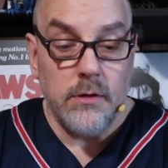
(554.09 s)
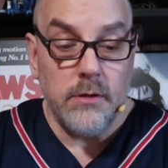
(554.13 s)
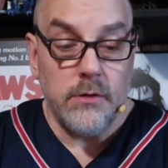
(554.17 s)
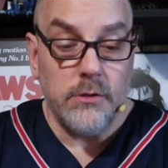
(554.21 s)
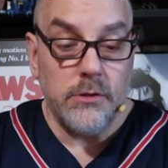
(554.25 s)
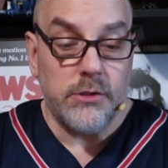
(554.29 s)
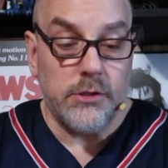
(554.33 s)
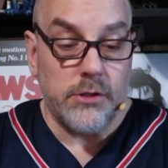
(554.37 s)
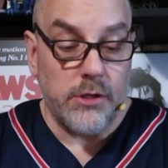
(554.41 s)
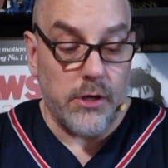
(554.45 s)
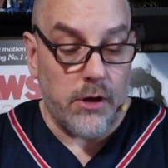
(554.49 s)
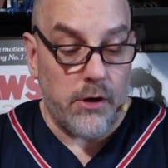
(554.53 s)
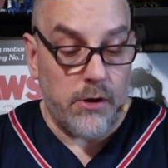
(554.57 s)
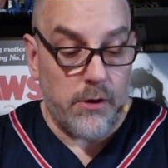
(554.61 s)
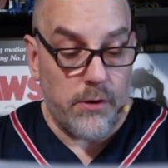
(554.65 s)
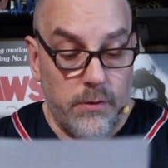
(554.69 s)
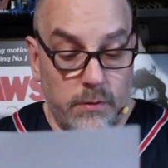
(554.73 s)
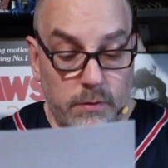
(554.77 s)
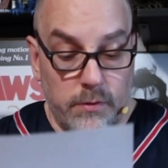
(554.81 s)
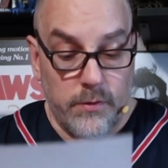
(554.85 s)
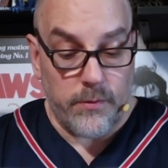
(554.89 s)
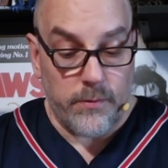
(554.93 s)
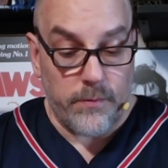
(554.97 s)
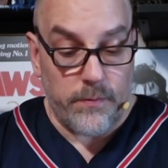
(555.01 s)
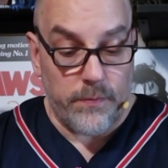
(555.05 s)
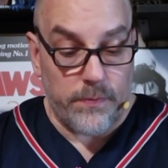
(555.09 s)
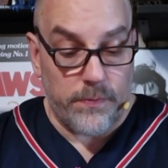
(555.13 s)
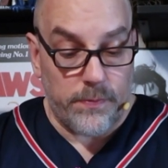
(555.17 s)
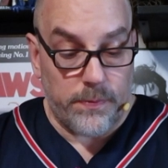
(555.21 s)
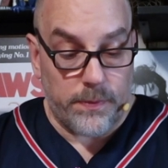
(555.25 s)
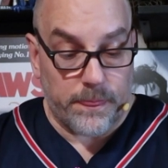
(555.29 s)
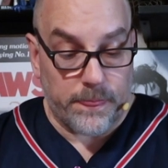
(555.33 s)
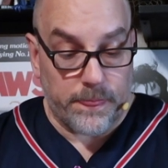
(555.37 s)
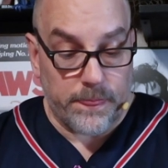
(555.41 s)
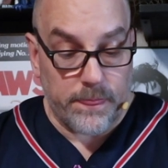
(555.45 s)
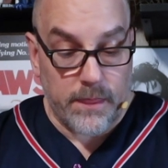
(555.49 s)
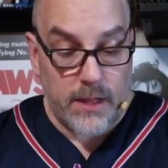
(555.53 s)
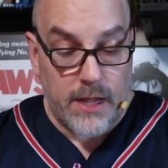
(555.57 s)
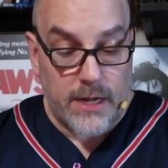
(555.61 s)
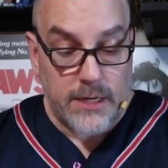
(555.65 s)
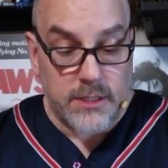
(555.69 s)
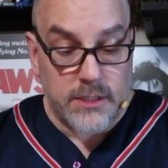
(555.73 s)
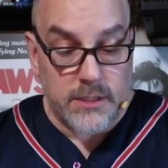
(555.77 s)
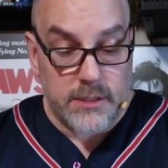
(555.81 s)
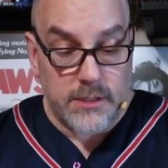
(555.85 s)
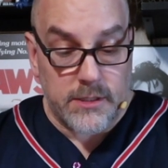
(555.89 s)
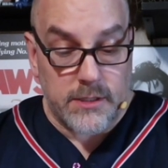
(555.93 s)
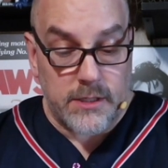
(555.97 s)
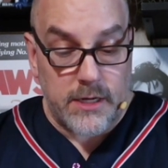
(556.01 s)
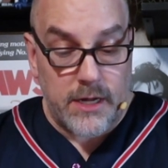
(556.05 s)
So
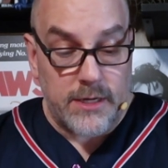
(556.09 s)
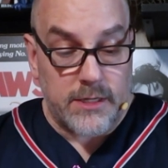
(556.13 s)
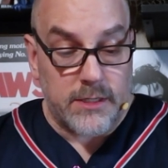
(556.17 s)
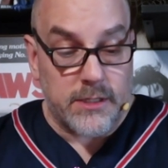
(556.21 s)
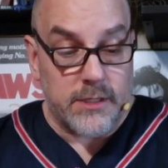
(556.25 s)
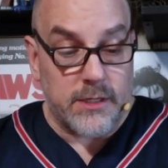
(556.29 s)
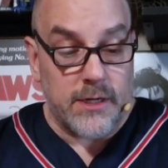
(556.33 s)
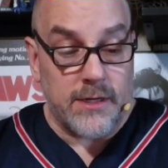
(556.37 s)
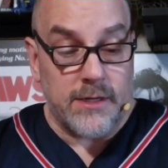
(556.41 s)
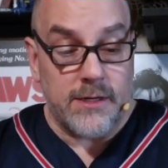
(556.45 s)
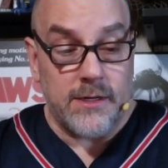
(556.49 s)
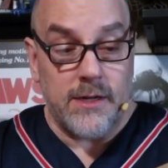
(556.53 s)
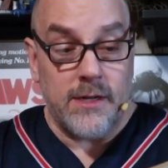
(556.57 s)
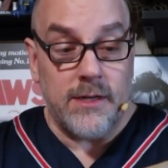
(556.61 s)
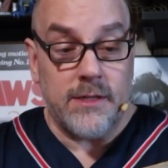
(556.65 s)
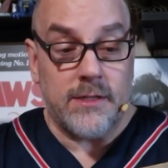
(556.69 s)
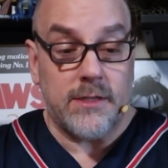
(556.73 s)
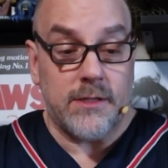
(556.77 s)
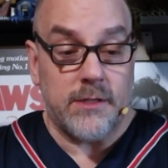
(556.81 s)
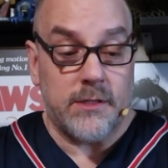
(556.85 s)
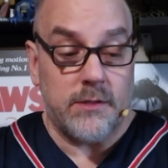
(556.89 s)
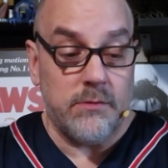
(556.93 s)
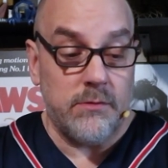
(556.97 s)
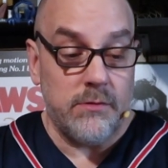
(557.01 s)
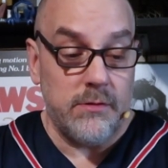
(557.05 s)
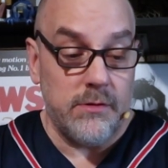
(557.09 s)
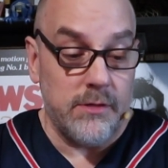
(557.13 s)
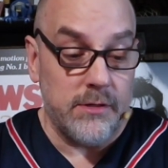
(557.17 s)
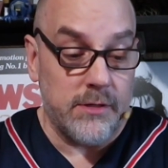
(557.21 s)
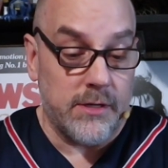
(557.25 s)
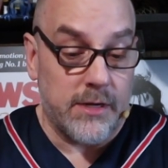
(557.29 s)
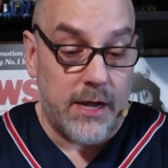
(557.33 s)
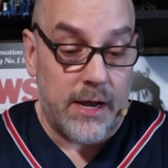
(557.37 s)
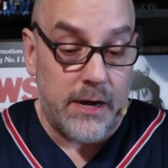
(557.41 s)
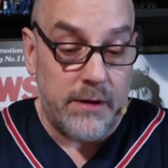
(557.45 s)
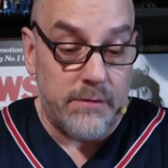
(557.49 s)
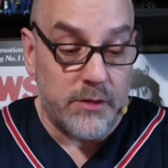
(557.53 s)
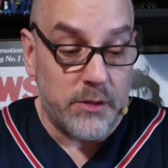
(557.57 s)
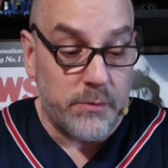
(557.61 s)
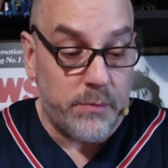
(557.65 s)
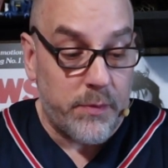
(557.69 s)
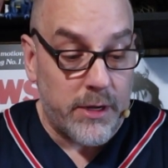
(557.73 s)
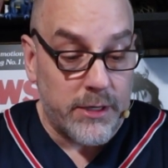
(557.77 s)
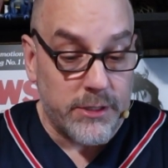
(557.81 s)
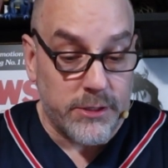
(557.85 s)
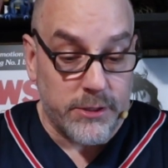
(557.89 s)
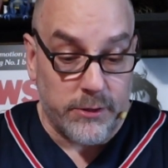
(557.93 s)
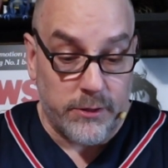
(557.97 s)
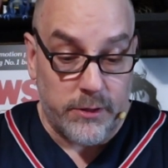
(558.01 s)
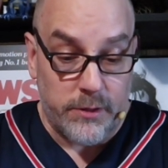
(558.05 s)
it's kind of
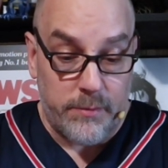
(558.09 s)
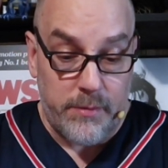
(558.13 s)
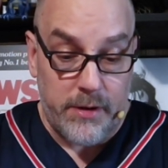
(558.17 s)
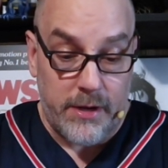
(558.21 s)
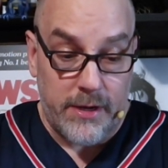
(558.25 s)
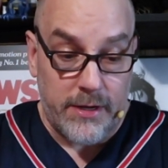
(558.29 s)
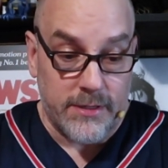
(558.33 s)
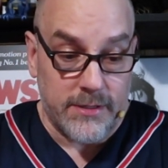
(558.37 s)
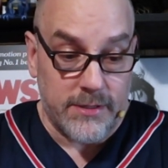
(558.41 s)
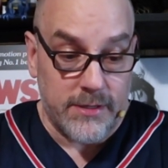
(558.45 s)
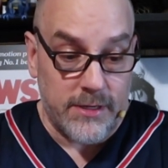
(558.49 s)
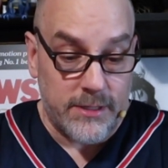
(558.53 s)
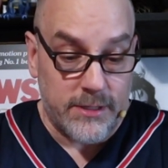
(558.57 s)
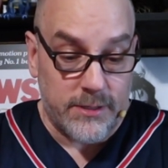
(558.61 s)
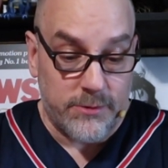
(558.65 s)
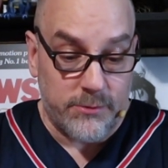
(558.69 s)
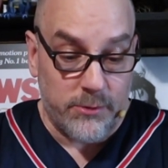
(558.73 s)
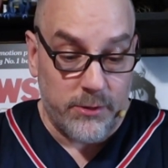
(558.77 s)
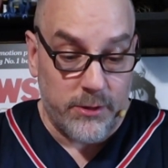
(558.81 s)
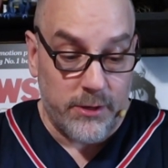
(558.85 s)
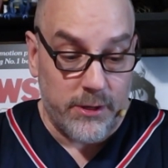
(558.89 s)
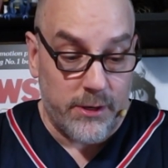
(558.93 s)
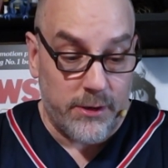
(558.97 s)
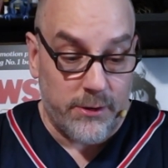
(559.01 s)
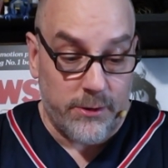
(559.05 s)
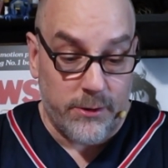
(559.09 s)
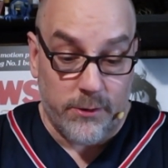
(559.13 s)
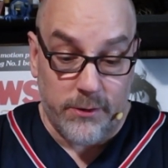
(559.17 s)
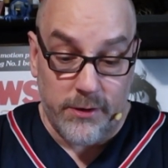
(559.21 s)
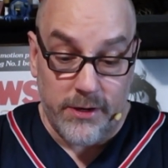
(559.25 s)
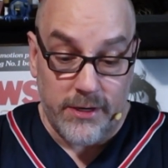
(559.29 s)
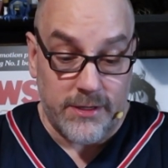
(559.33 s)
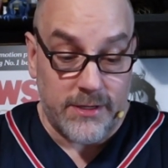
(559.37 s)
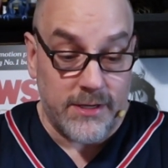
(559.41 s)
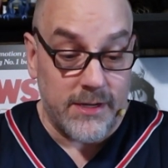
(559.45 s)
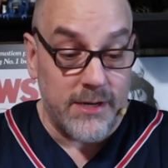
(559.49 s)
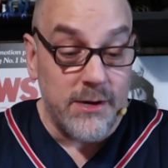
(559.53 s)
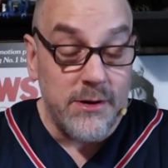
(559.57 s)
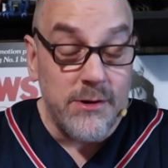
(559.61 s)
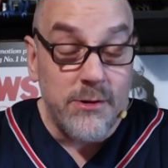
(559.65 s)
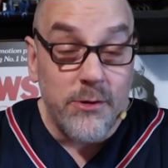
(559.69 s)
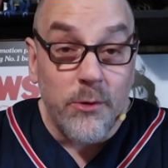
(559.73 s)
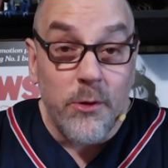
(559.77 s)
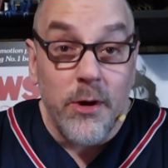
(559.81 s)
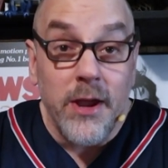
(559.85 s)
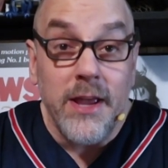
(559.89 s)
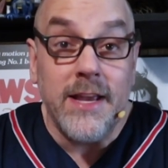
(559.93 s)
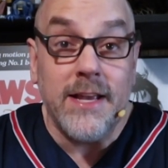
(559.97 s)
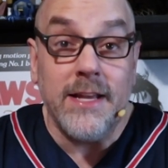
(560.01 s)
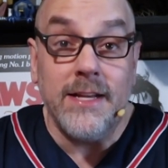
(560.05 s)
special to me. It's really cool, and it's in
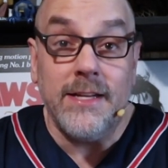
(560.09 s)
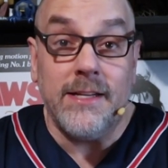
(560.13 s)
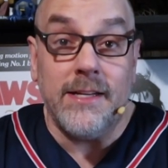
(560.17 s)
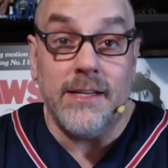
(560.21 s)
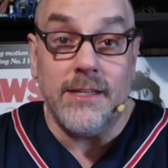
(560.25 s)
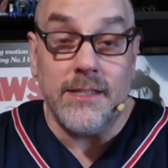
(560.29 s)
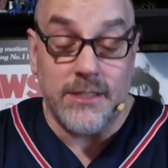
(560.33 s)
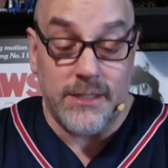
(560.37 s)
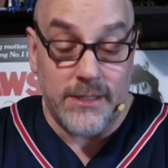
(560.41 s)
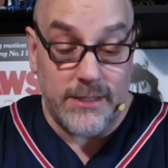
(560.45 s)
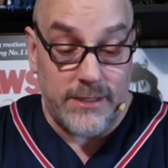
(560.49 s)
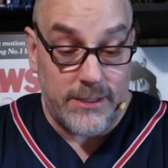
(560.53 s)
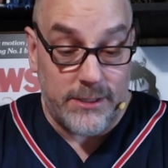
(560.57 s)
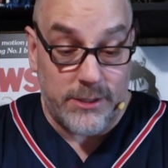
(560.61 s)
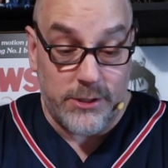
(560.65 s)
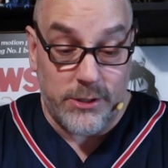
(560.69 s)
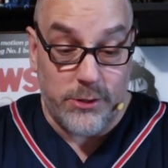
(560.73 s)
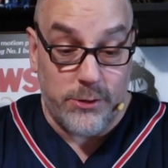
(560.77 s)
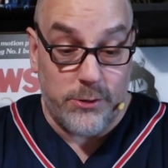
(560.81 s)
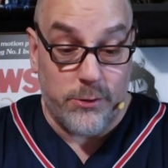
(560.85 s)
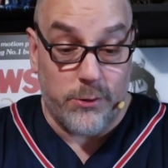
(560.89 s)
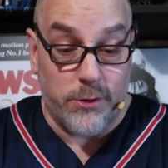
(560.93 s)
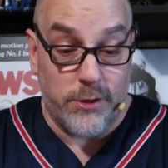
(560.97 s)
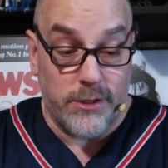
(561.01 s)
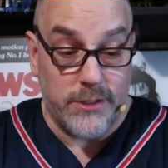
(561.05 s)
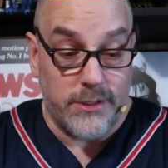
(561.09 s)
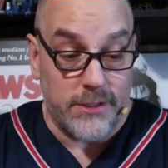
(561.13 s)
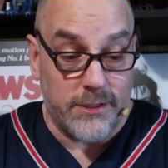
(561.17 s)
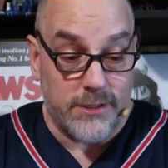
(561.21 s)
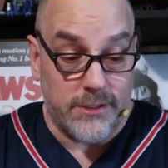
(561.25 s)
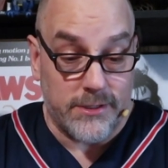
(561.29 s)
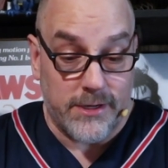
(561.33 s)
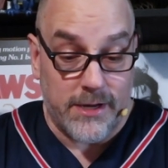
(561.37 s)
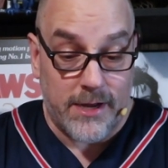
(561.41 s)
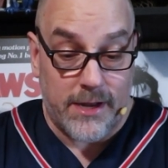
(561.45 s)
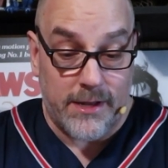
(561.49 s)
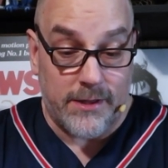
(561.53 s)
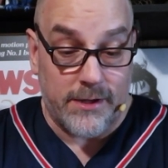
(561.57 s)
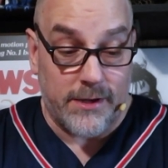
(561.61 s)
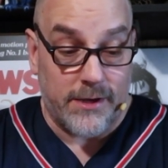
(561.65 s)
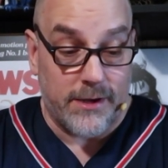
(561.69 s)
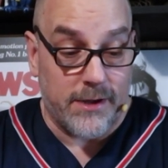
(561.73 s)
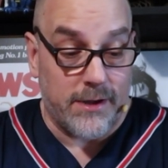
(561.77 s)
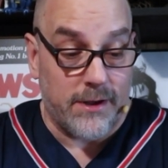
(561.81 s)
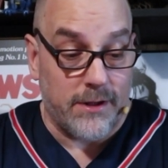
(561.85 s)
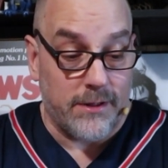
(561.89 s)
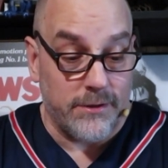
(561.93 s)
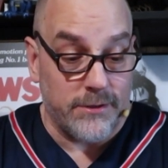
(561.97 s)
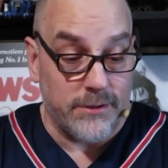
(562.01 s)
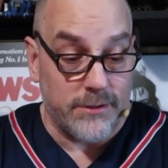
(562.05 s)
great condition. It's gorgeous. God, the
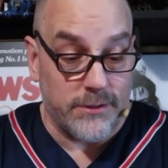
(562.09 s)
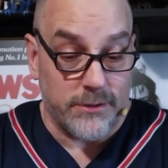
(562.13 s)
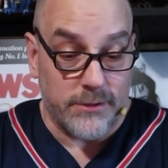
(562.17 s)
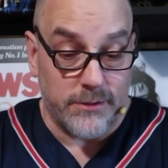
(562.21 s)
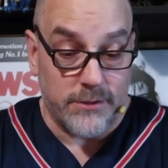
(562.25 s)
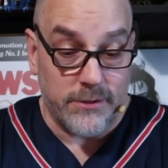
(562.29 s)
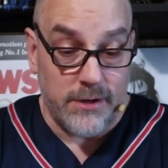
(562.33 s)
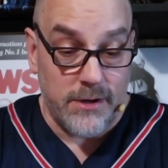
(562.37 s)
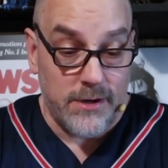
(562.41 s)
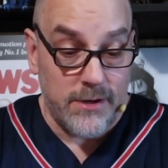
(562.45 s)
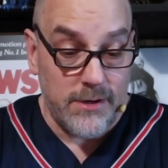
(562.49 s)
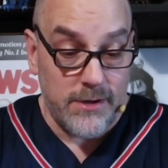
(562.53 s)
colors are